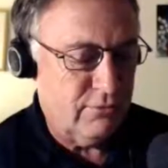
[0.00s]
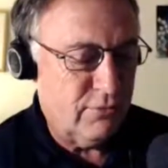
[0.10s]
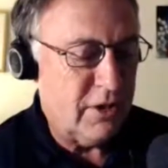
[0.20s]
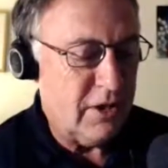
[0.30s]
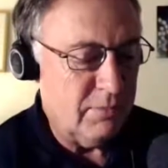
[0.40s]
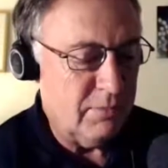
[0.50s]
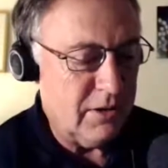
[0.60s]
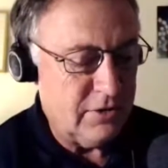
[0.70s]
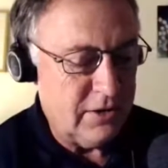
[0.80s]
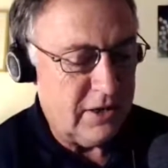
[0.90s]

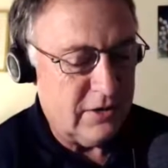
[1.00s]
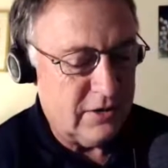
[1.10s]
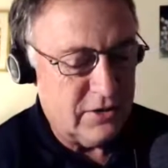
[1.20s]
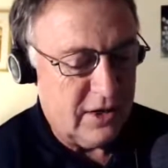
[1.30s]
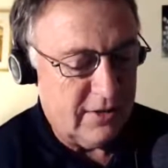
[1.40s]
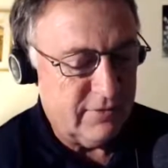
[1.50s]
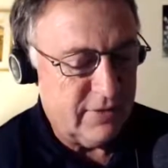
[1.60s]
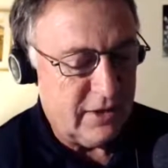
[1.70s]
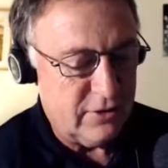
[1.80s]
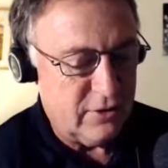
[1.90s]
3 because it does
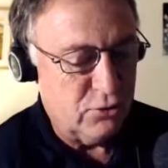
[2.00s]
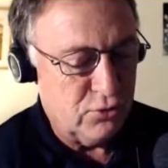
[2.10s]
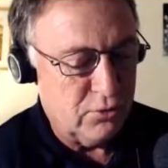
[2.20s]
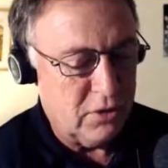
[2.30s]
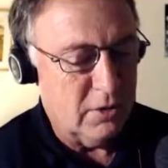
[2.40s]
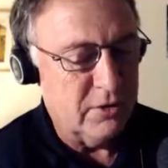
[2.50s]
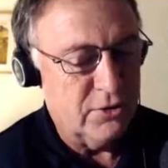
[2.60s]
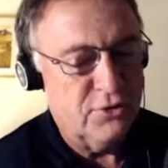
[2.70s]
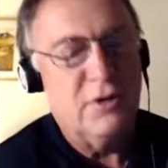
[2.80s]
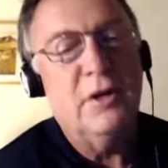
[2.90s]
have that social
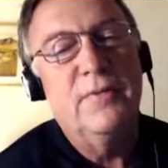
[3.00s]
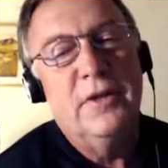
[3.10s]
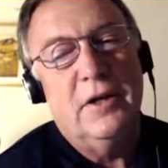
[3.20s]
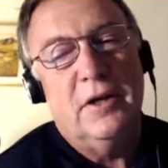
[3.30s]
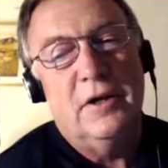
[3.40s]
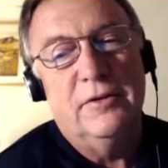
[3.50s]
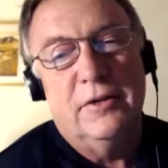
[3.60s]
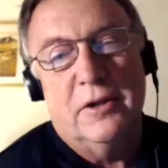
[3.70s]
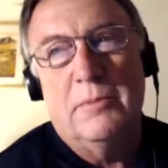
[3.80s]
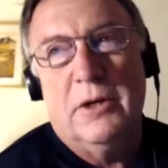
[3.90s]
commentary on
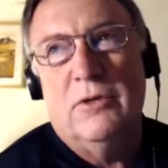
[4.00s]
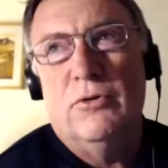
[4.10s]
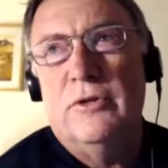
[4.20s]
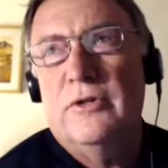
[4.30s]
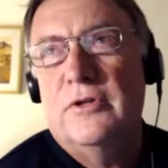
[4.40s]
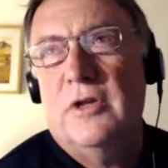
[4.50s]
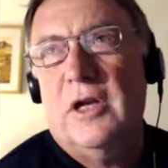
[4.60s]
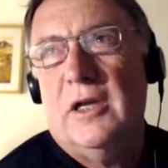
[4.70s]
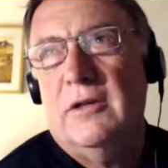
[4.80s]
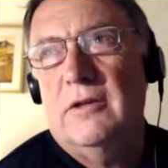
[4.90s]
appearance
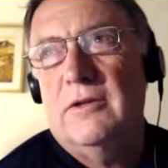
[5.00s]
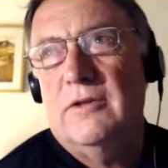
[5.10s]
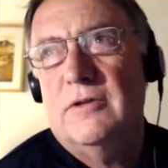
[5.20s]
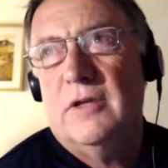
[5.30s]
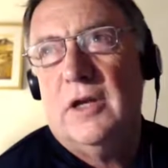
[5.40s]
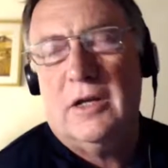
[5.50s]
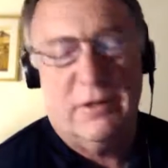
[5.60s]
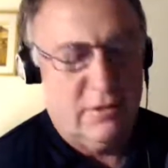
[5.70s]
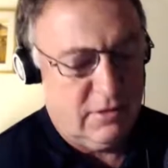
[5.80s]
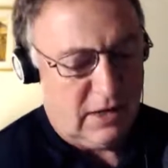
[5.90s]
and
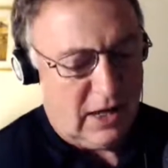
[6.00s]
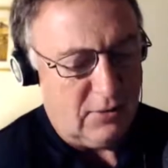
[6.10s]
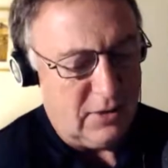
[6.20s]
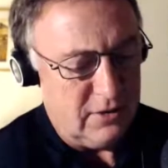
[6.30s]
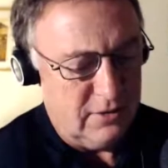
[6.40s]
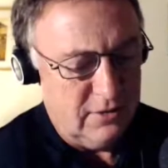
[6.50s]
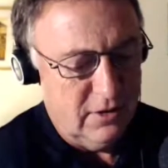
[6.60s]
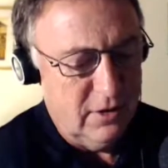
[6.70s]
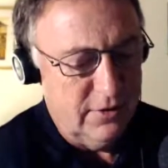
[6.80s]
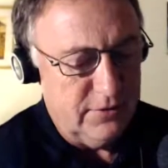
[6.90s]
how it,
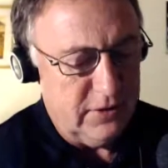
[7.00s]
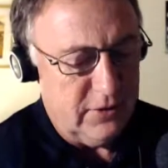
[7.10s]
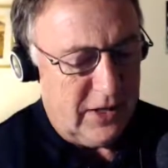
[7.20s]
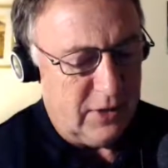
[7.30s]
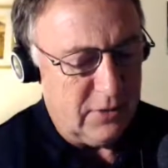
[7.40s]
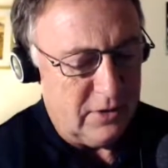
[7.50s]
you know, how it